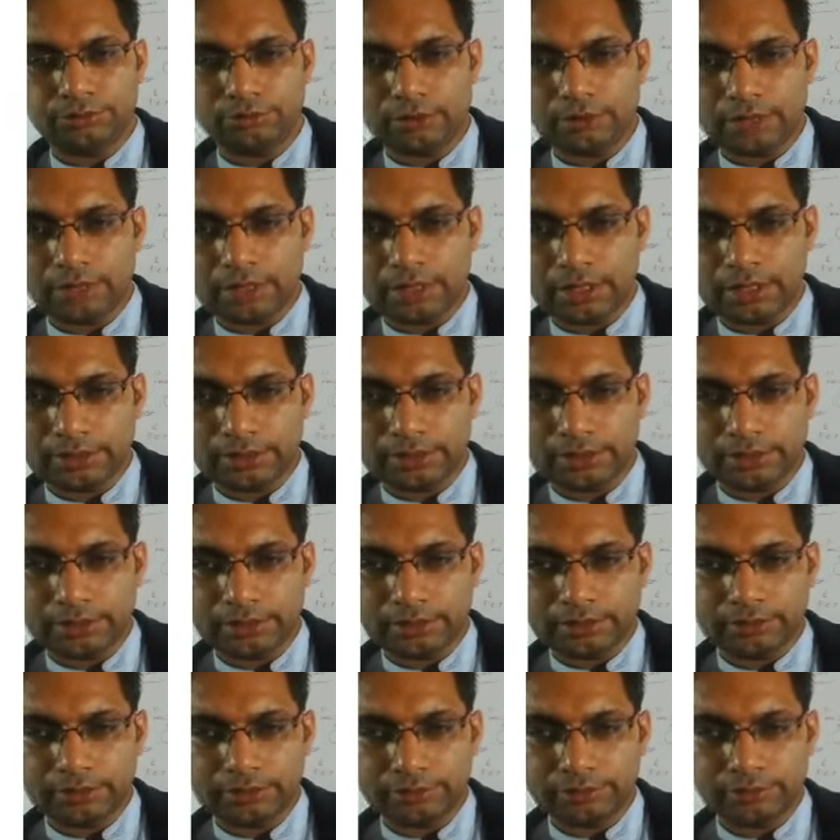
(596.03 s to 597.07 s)
can write it
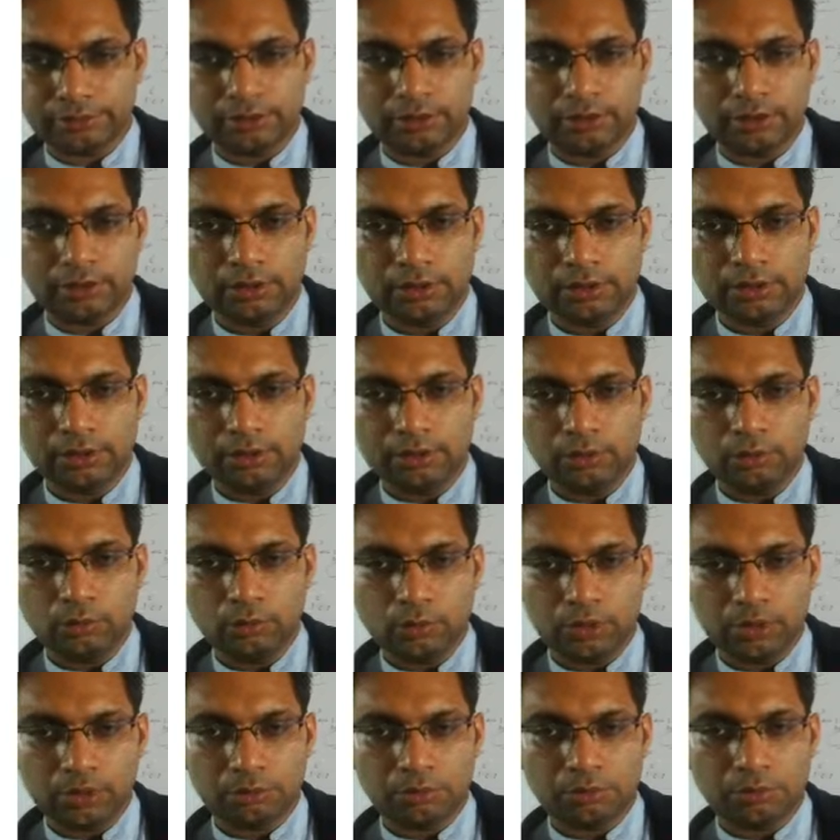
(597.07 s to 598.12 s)
like this:
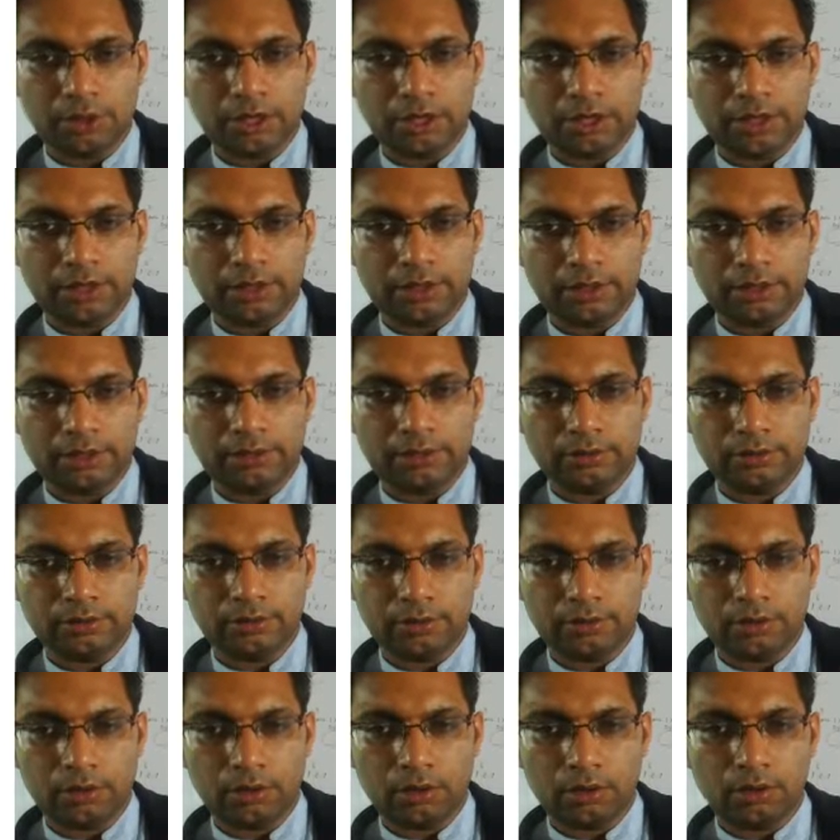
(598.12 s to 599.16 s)
1 by
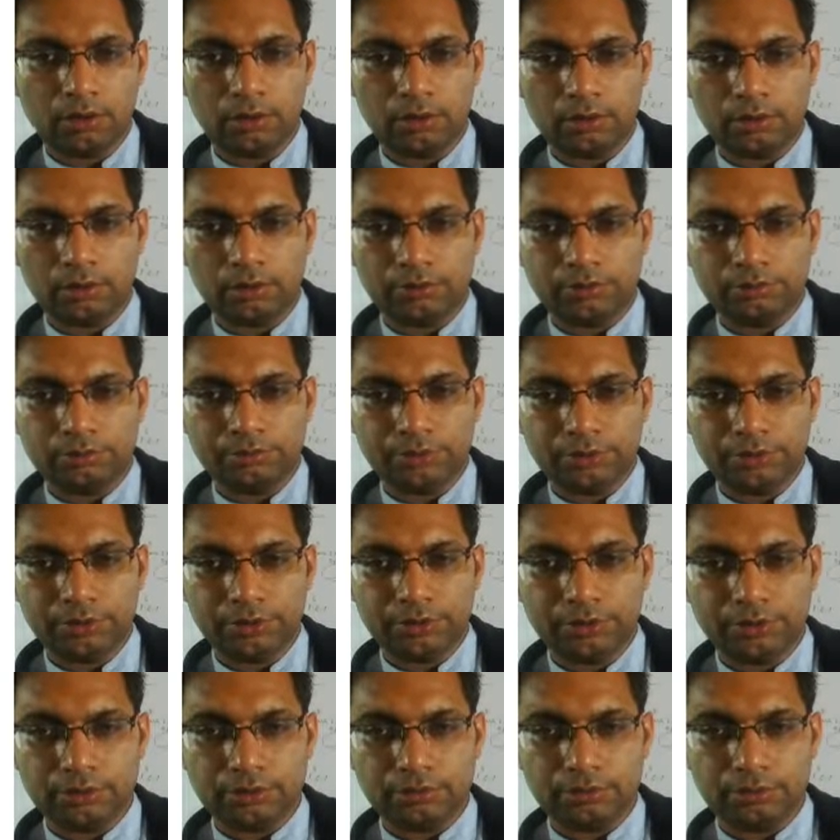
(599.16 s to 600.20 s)
log of
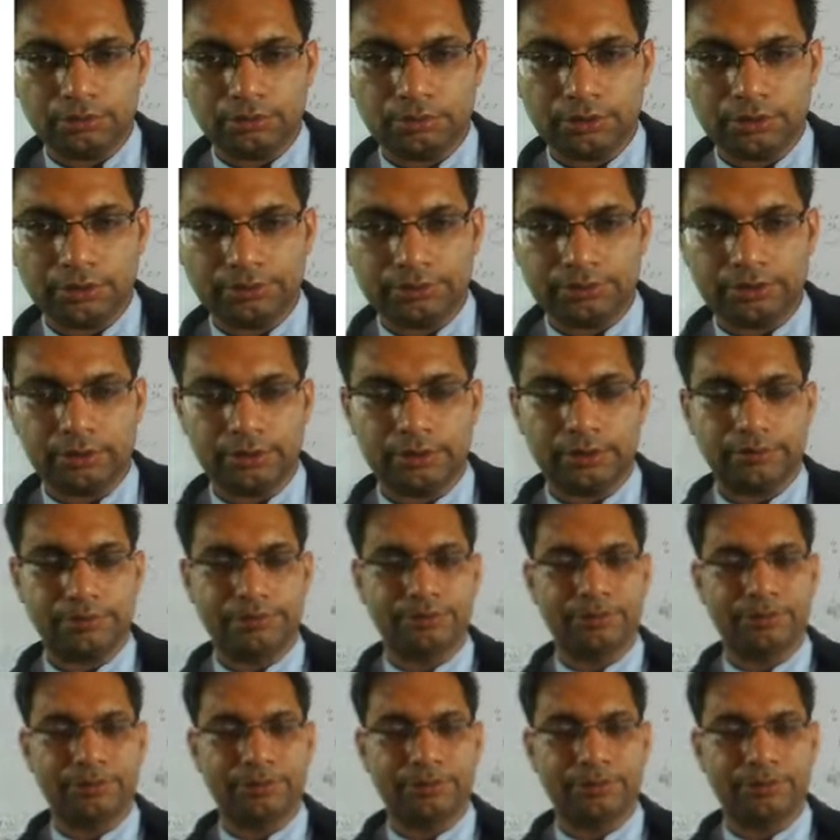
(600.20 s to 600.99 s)
b to the base a.